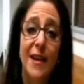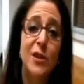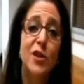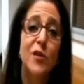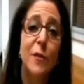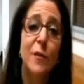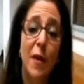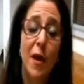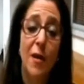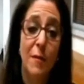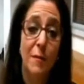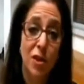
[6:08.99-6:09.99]
Each
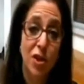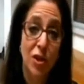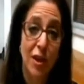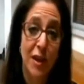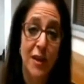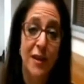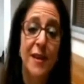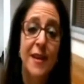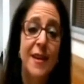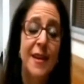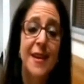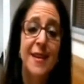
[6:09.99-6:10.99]
machine
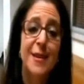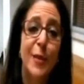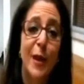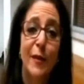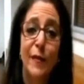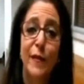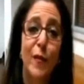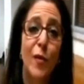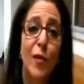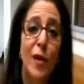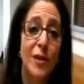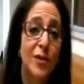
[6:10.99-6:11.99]
is about
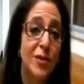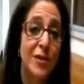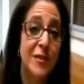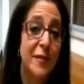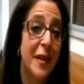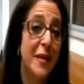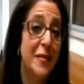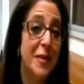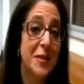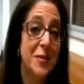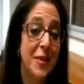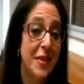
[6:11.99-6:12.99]
$400,000 to
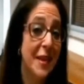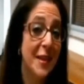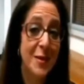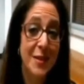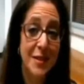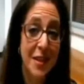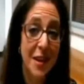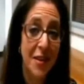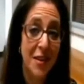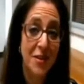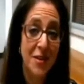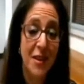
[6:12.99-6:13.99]
$500,000, wow.